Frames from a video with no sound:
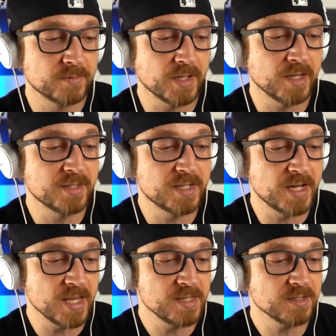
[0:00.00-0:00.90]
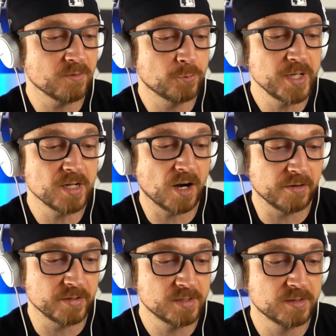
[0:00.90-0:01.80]
In the days of wheat
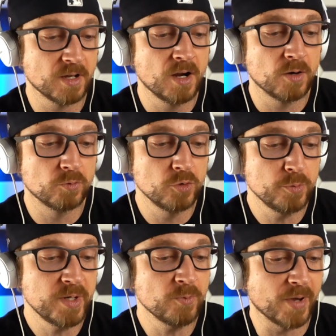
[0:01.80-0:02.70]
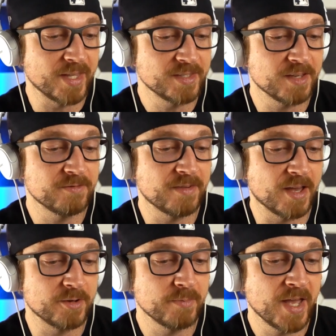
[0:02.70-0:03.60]
harvest, Reuben went and
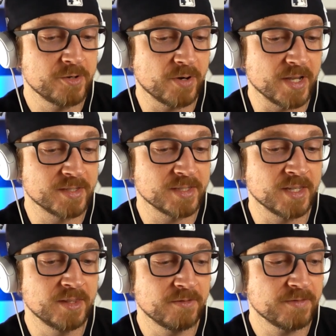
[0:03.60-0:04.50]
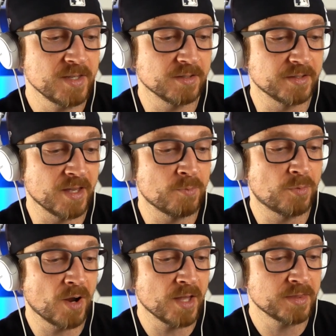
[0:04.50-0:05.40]
found mandrakes in the field and
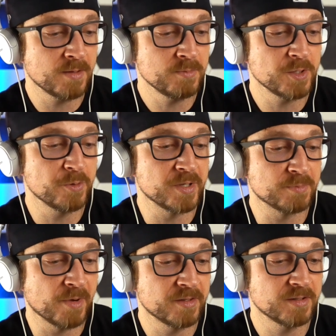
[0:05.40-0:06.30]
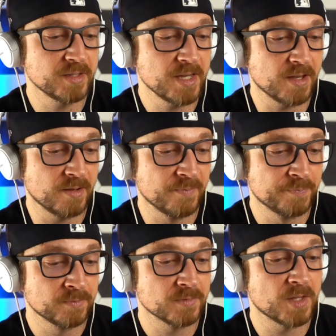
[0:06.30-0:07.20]
brought them to his mother Leah.
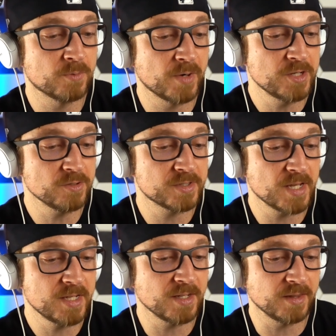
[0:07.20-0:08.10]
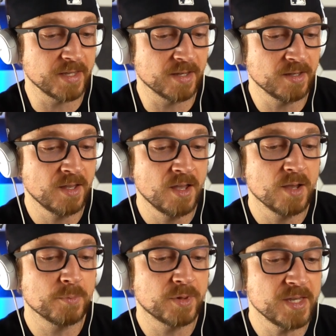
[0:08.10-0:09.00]
Then Rachel said to Leah,
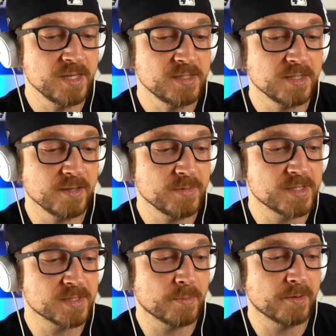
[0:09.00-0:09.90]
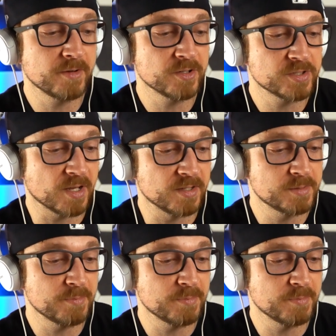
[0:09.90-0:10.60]
"Please give me some of your son's